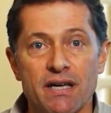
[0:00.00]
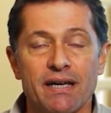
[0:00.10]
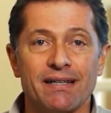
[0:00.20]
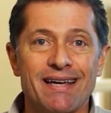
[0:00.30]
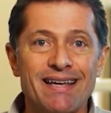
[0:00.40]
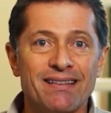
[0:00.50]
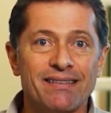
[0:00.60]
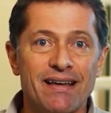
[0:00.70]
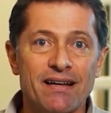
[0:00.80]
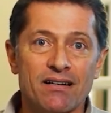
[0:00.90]
It
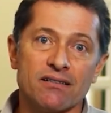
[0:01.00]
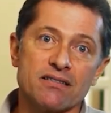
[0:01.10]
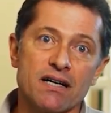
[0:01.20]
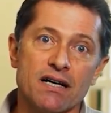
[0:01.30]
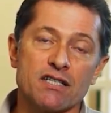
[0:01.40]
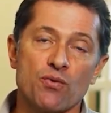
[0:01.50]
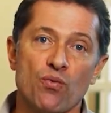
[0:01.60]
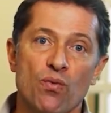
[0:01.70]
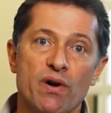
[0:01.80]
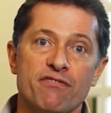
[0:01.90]
entangles us
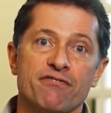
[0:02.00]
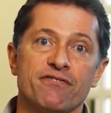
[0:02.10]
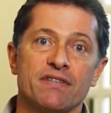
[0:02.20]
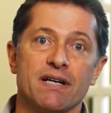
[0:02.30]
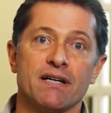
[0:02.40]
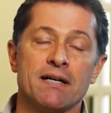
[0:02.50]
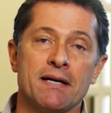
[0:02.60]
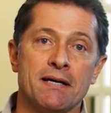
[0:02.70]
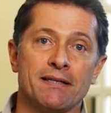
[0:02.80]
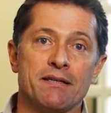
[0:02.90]
with
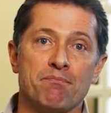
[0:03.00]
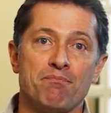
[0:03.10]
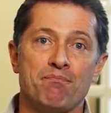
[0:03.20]
the